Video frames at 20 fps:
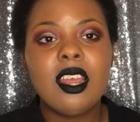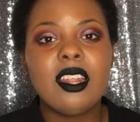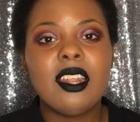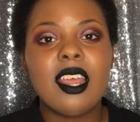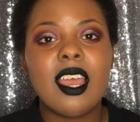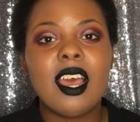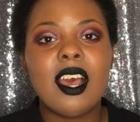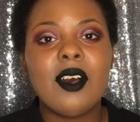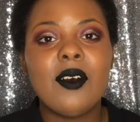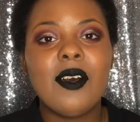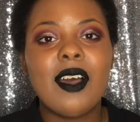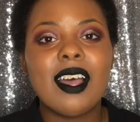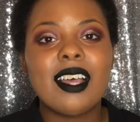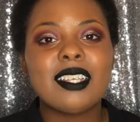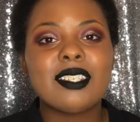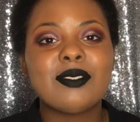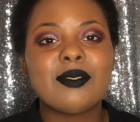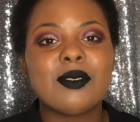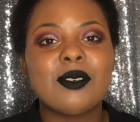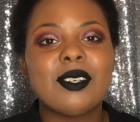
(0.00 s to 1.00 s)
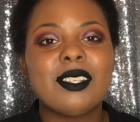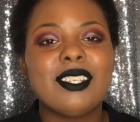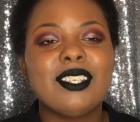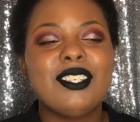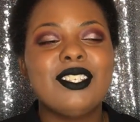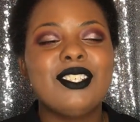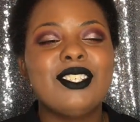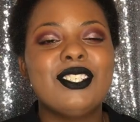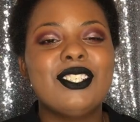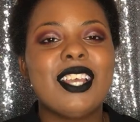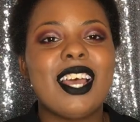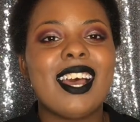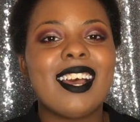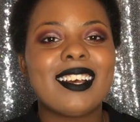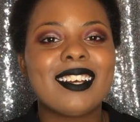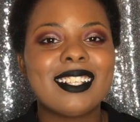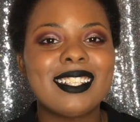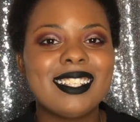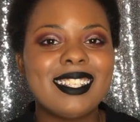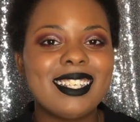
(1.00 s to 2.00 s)
Now, as for the
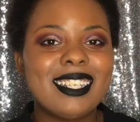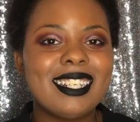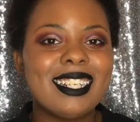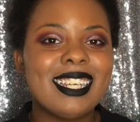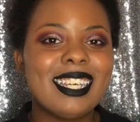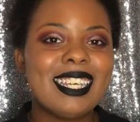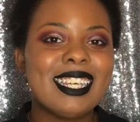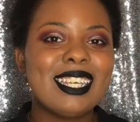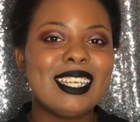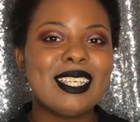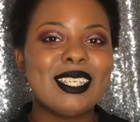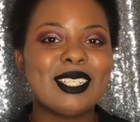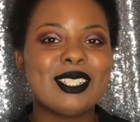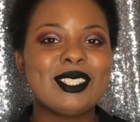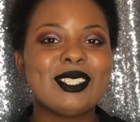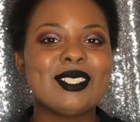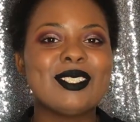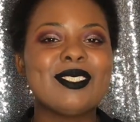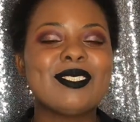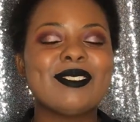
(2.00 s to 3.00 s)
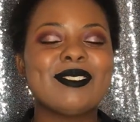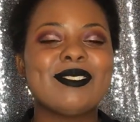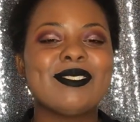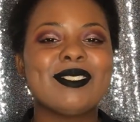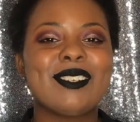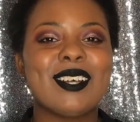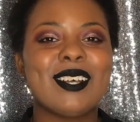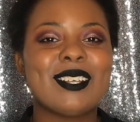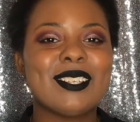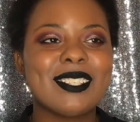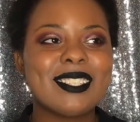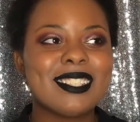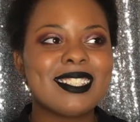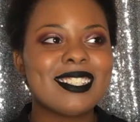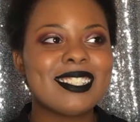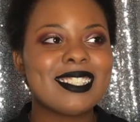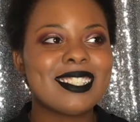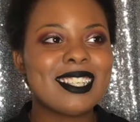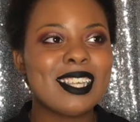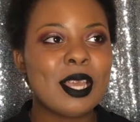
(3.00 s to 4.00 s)
Jaclyn Hill
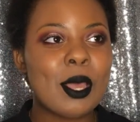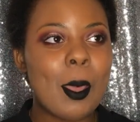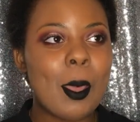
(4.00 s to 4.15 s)
Vault,